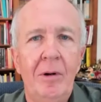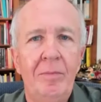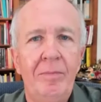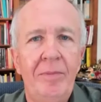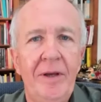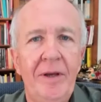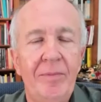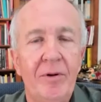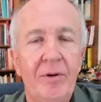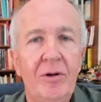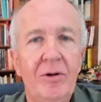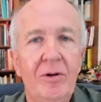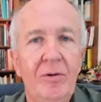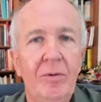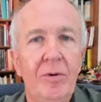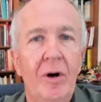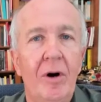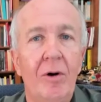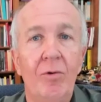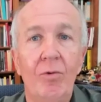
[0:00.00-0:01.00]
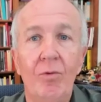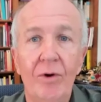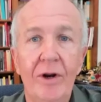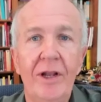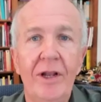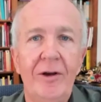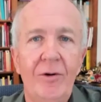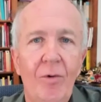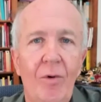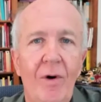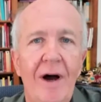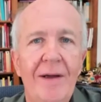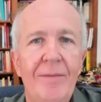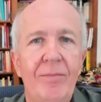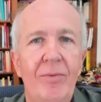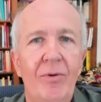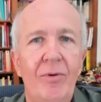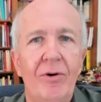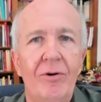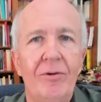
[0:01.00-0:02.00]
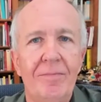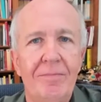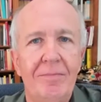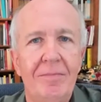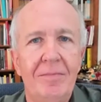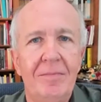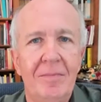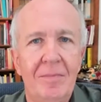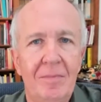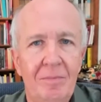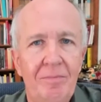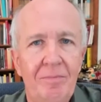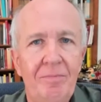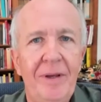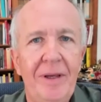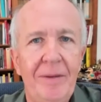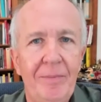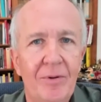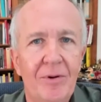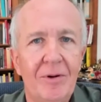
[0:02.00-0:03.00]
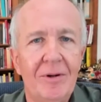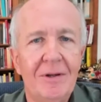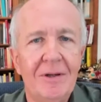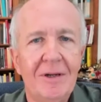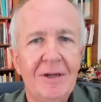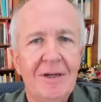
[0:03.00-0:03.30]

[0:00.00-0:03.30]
people who are really whiteboard people